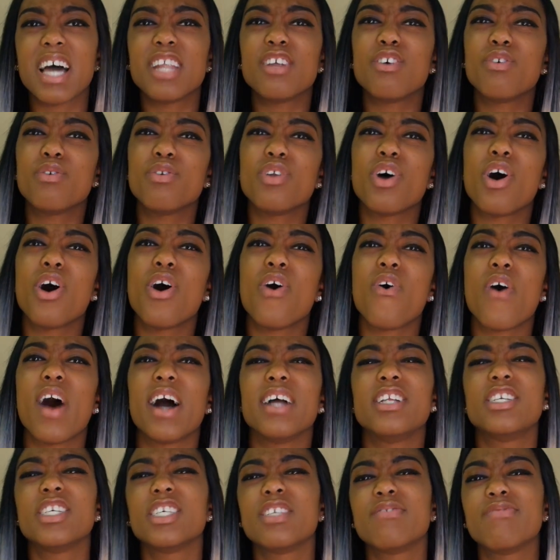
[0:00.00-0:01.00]
I don't know,
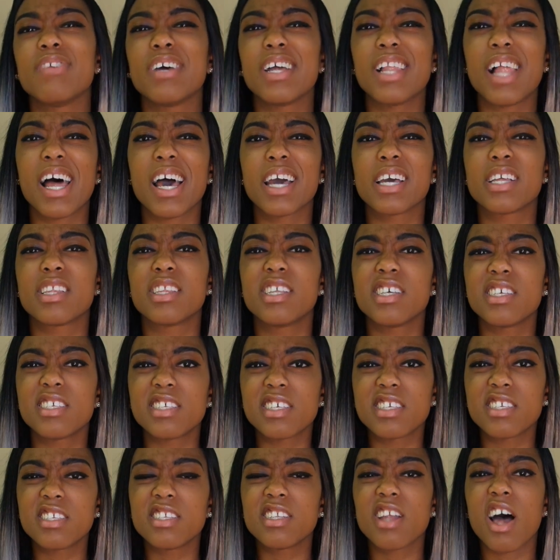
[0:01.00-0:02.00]
I just feel like
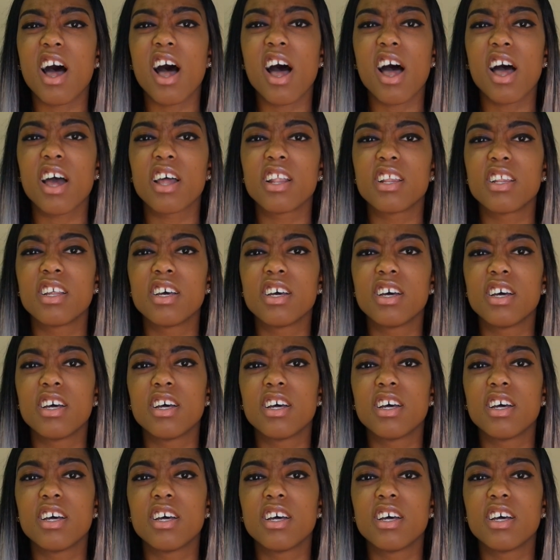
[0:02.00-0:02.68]
this is not